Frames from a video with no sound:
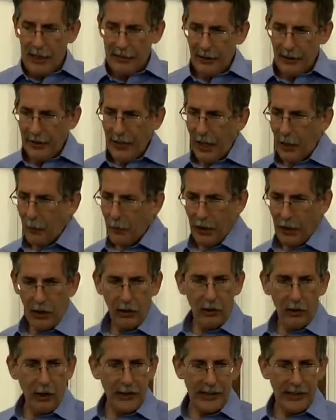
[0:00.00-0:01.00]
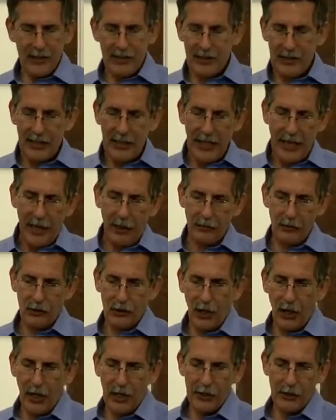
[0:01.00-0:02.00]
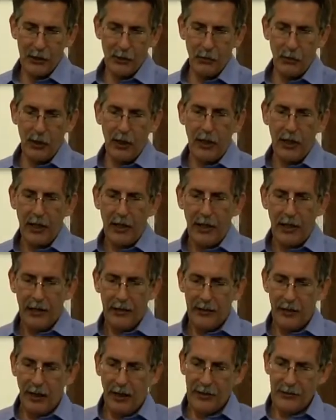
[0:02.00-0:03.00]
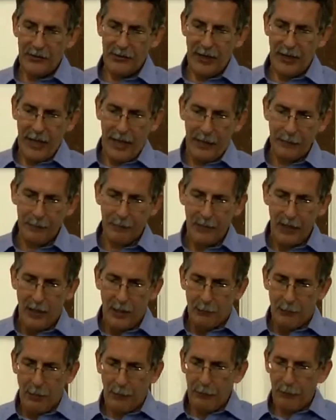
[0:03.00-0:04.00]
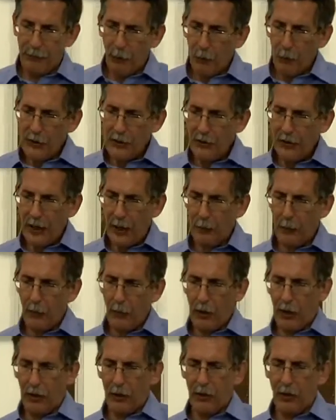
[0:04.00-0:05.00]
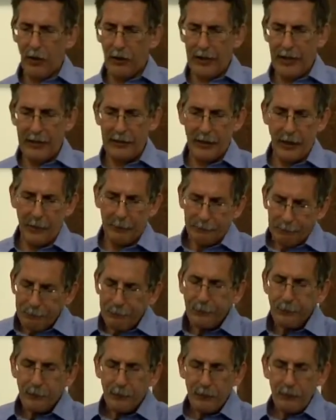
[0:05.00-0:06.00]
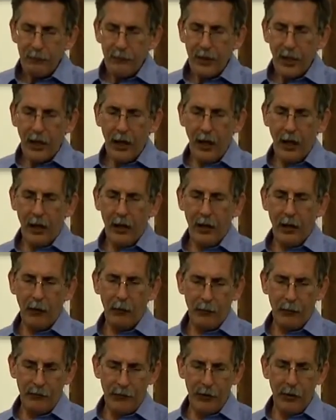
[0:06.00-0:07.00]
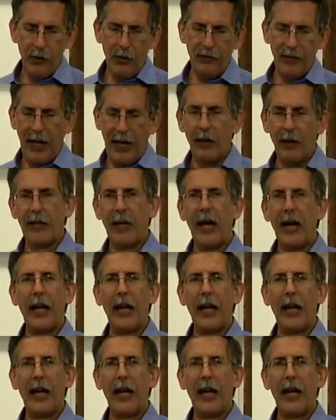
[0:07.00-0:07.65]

And today we're going to look and see how Joshua does that. But before we do that, we want to look at um, uh, a review of how